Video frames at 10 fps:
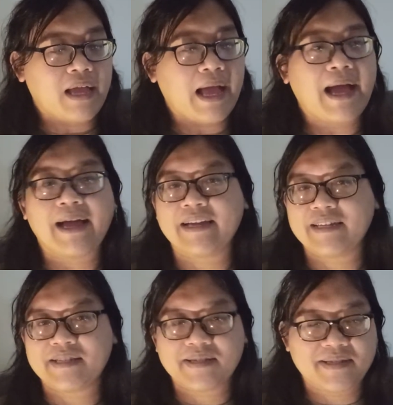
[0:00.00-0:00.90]

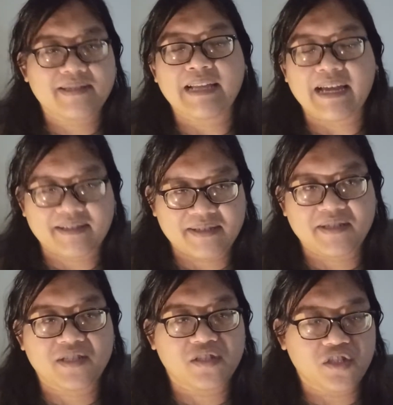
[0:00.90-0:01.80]
high
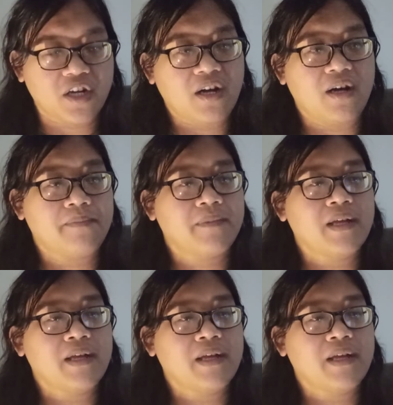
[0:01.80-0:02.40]
status job.